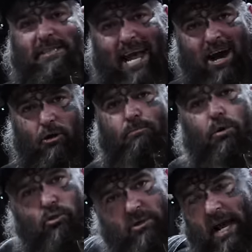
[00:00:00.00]
down,
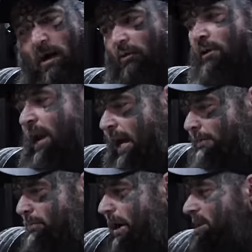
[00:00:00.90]
pull down and
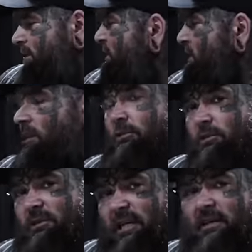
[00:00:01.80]
brace. You will
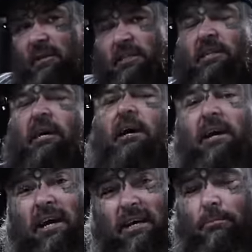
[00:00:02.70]
see this
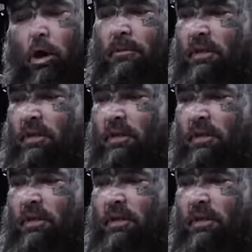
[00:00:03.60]
in a moment,